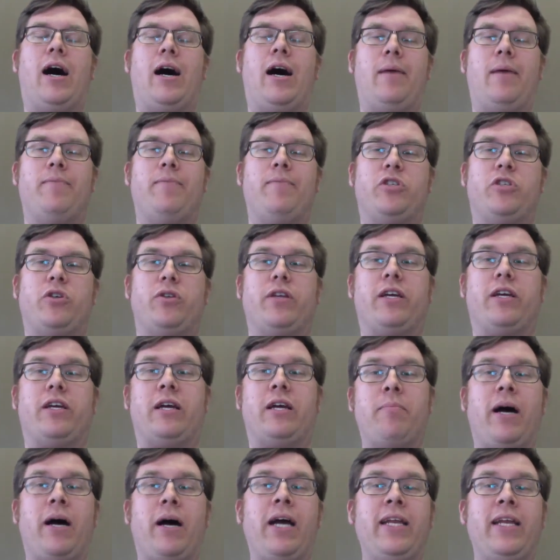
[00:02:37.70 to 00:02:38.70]
So the
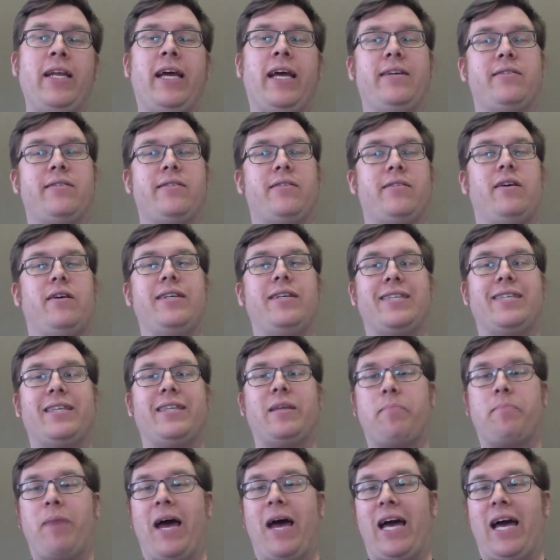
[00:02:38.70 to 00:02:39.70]
combined gas law is on the
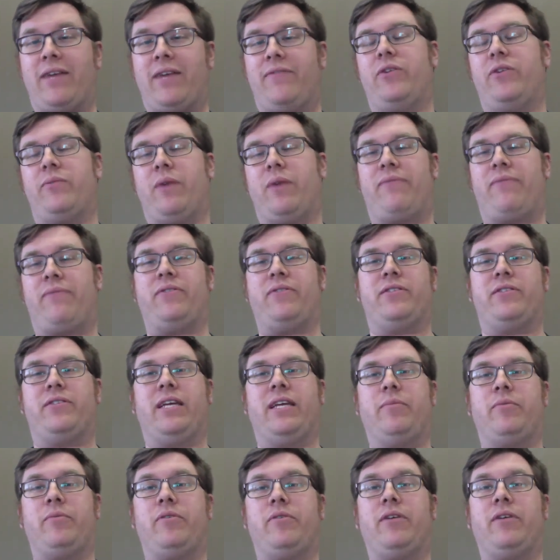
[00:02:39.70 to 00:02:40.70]
back of your reference
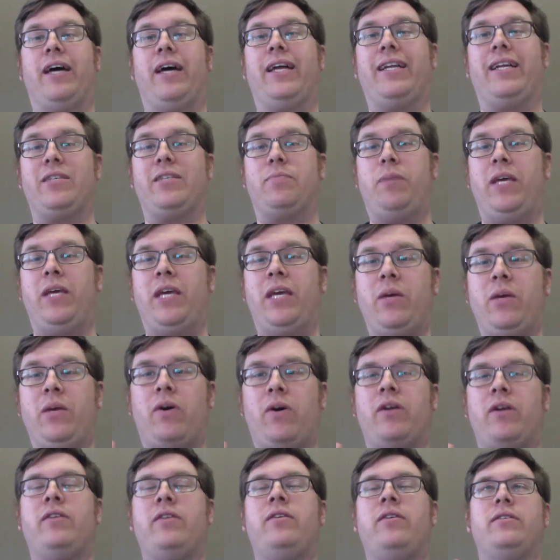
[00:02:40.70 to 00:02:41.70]
table, and it's
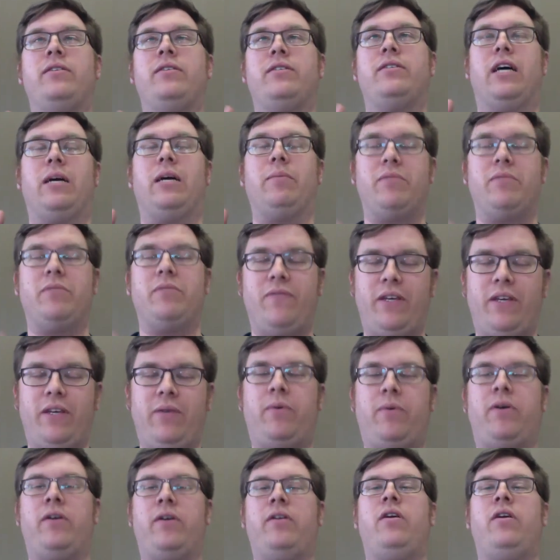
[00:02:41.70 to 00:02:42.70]
P1 times
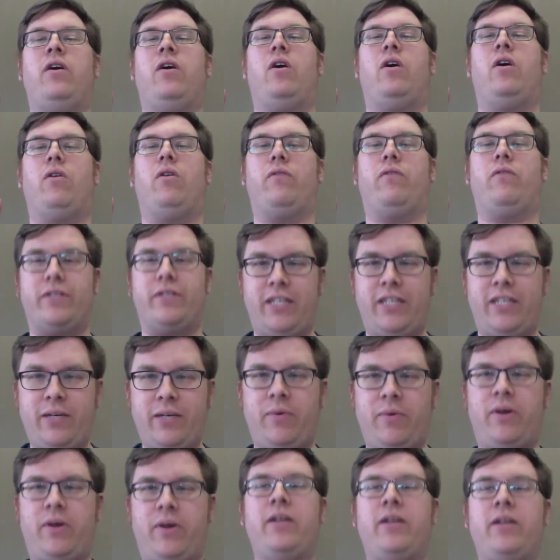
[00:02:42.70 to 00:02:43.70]
V1 over
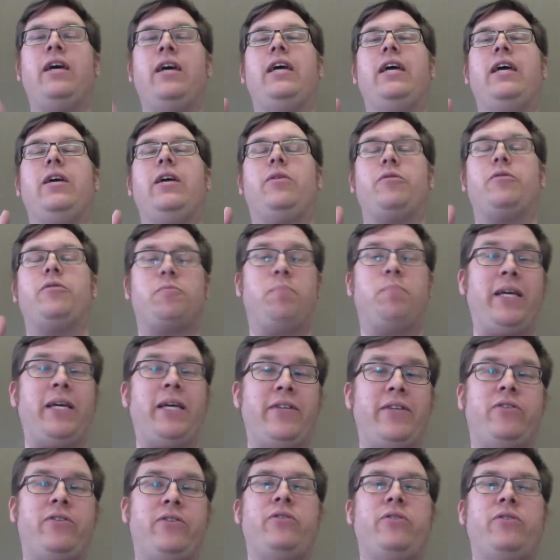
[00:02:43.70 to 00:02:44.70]
T1 equals
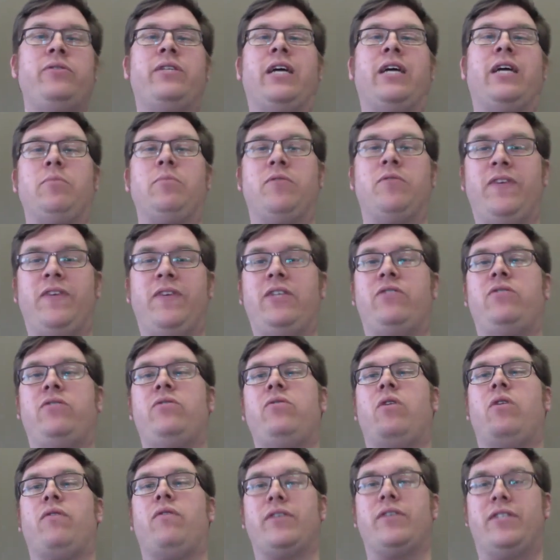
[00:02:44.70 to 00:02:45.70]
P2 times
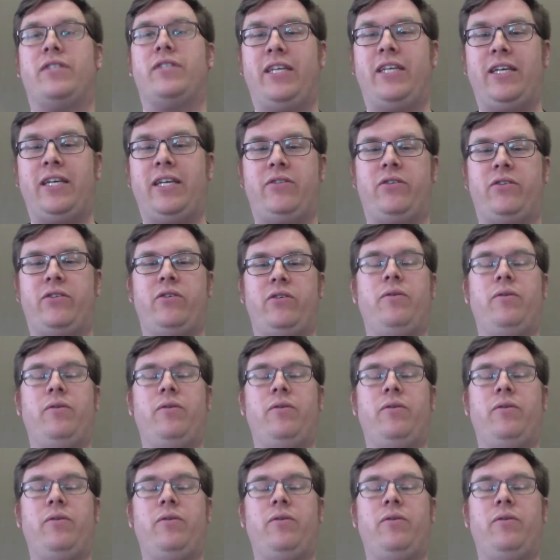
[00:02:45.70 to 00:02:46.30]
V2 over T2.